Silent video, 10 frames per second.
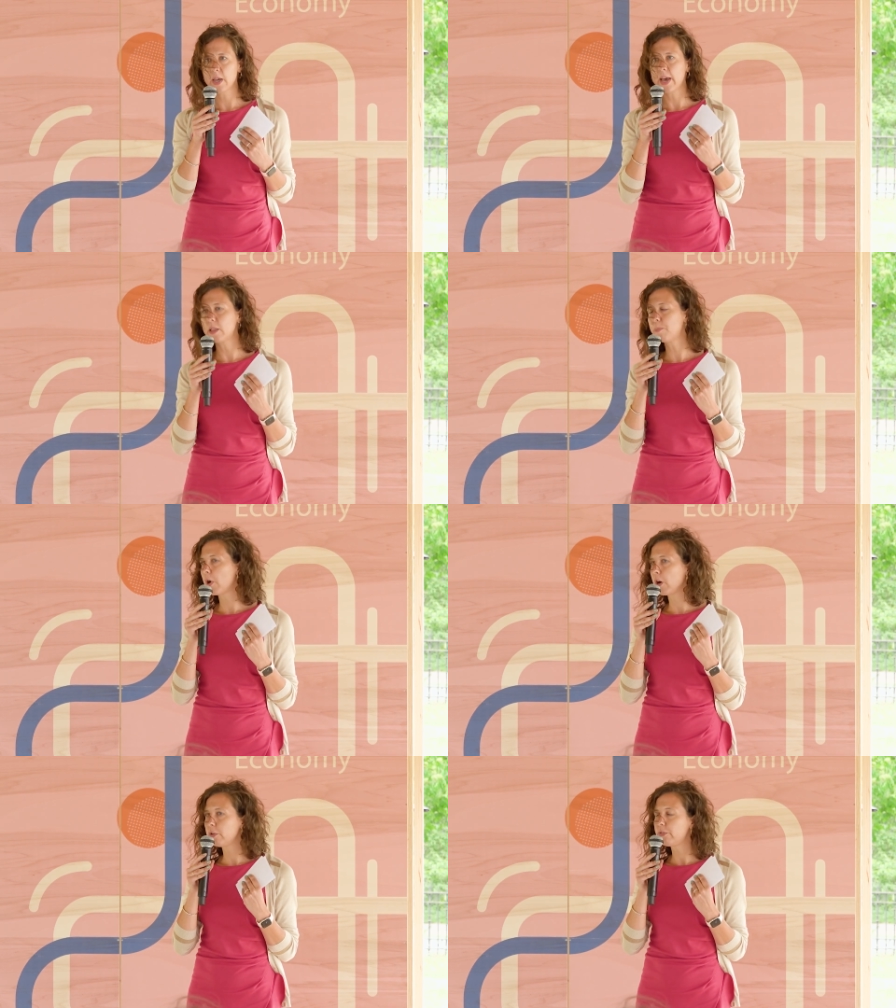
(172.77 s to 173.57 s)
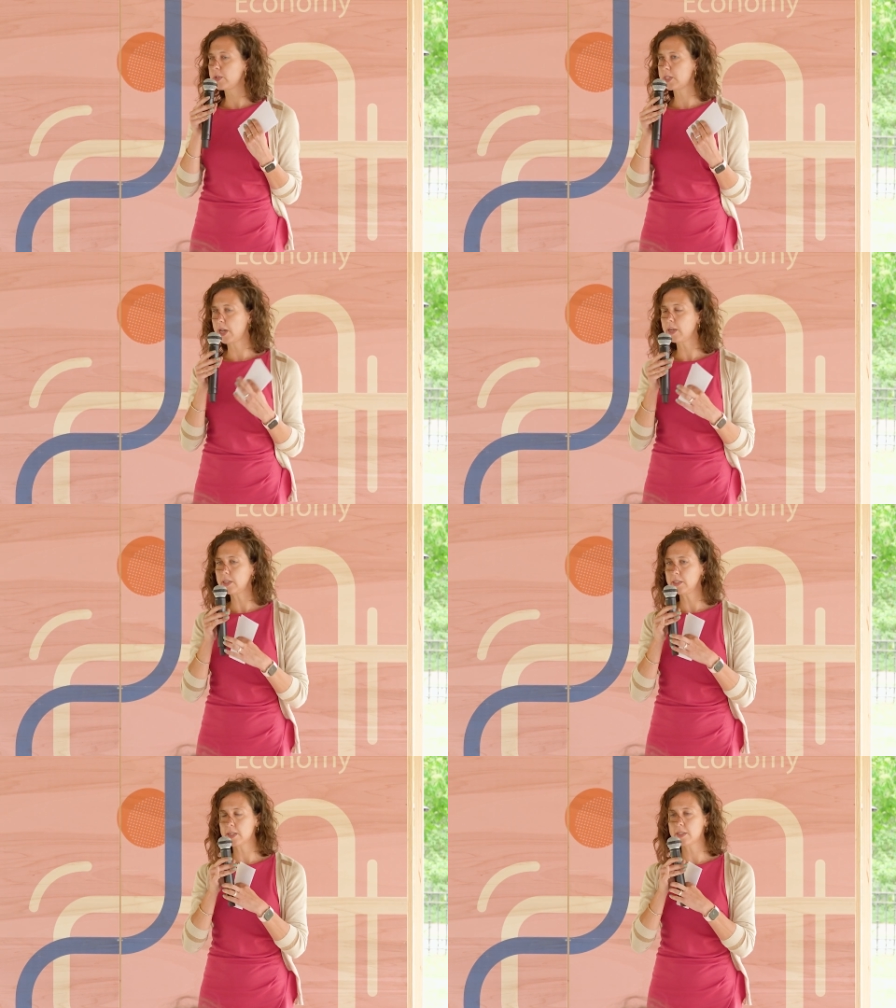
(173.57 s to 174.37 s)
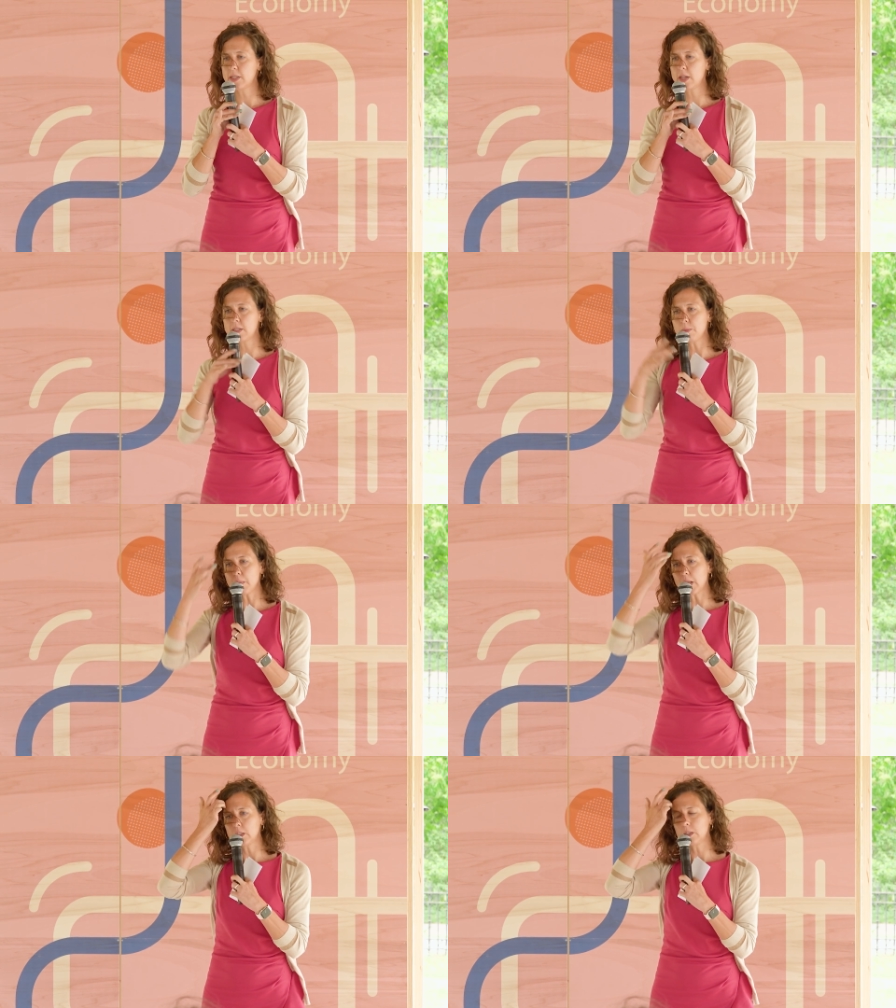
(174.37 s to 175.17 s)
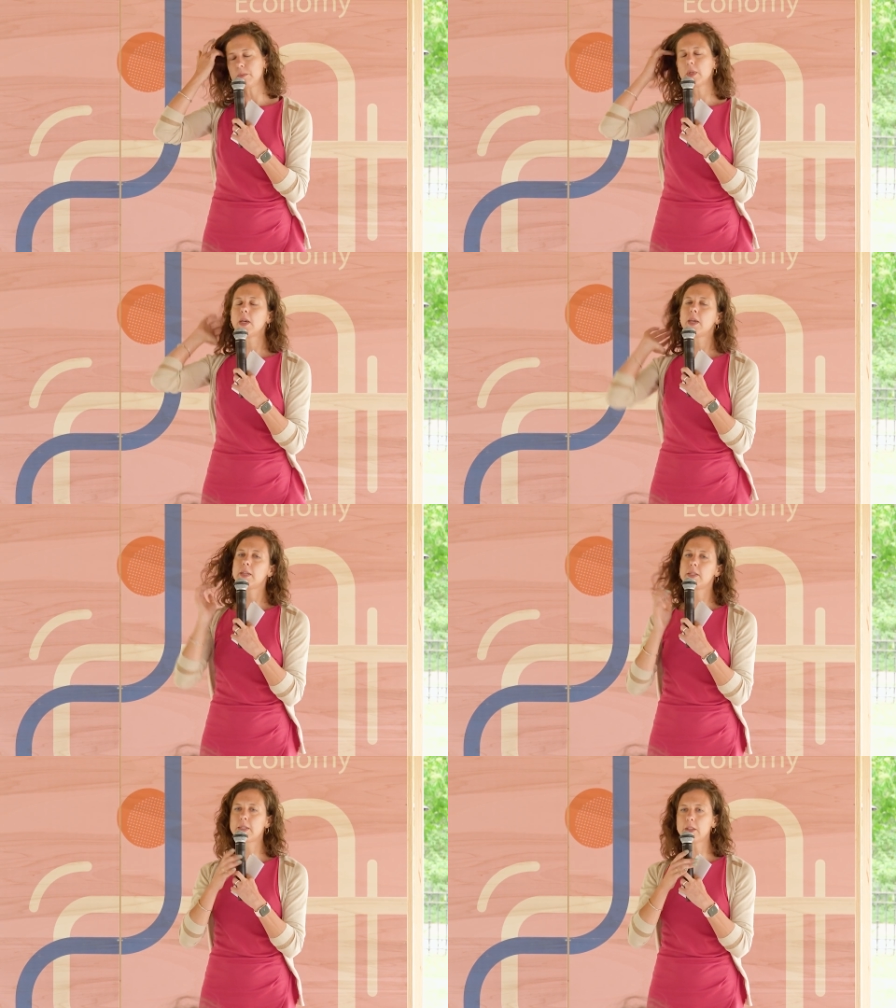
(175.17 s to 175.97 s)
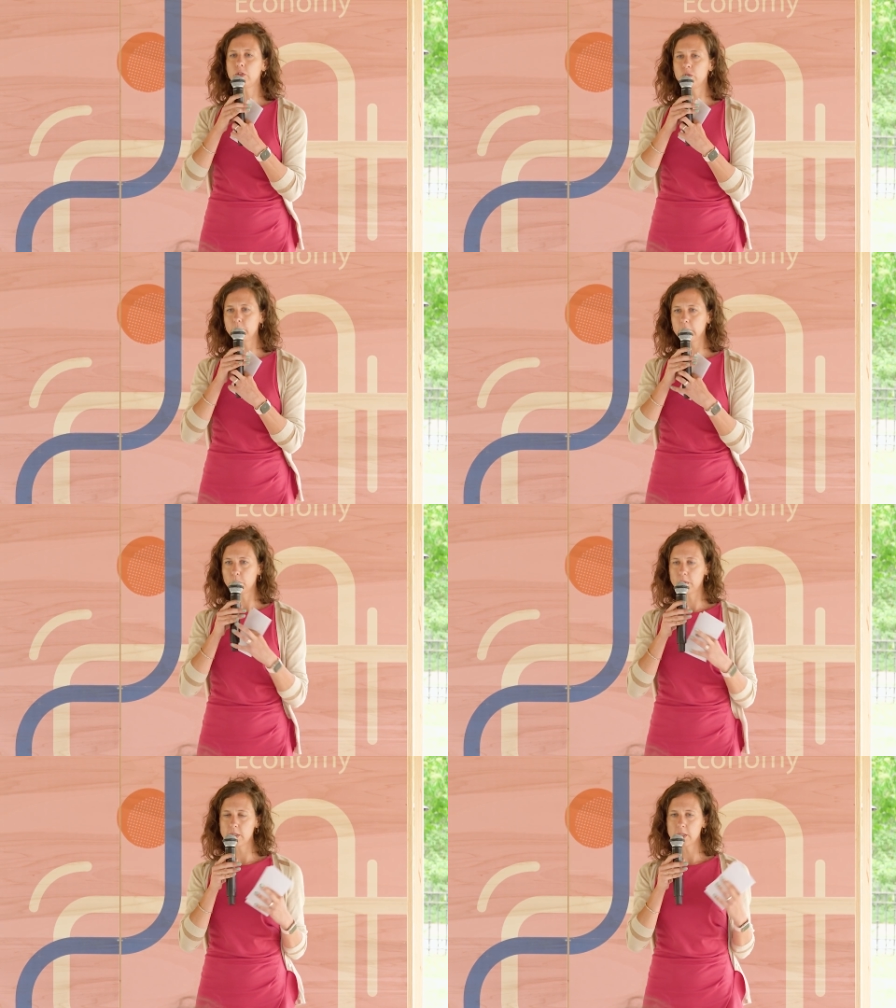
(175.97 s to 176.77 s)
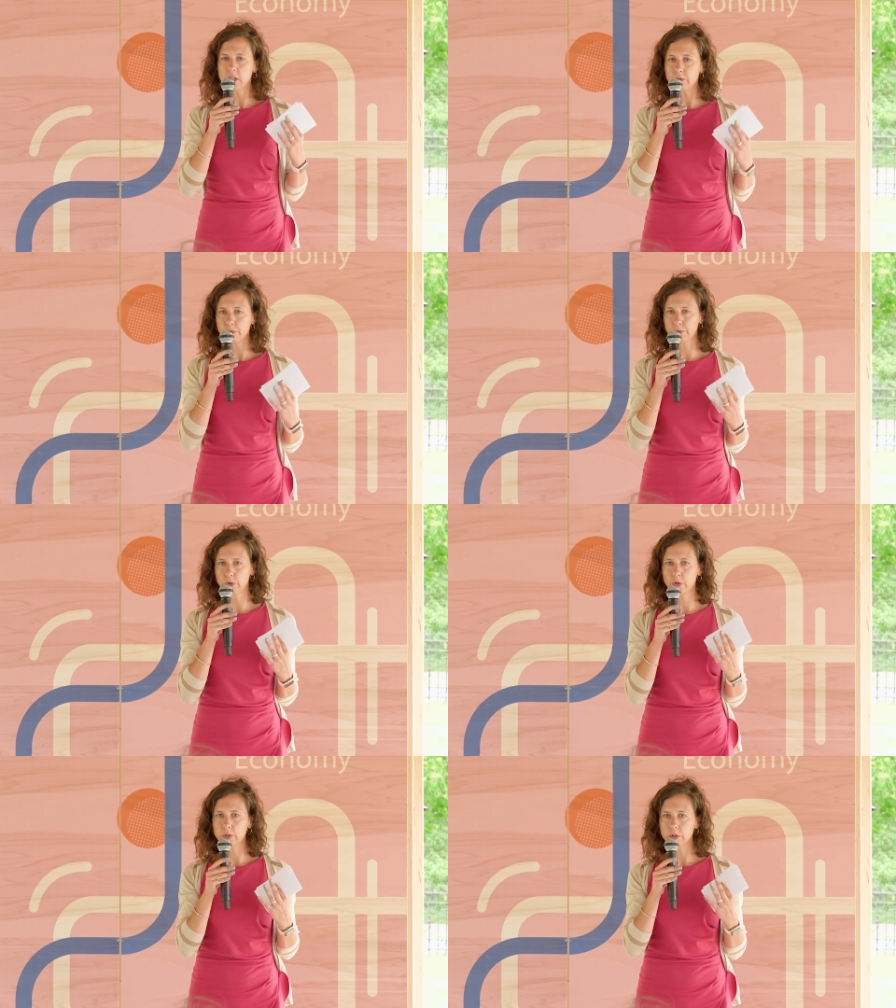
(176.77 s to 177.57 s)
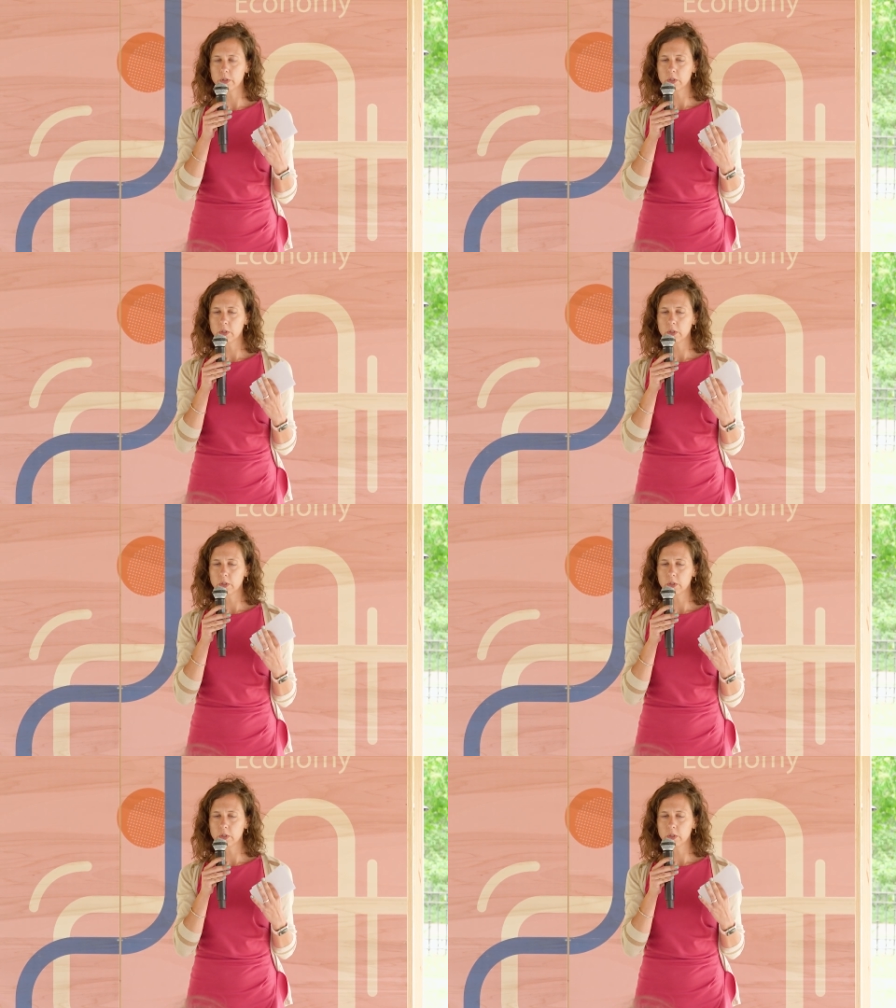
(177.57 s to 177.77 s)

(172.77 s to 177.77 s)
And the part of recycling that stays in Belgium is set to increase even further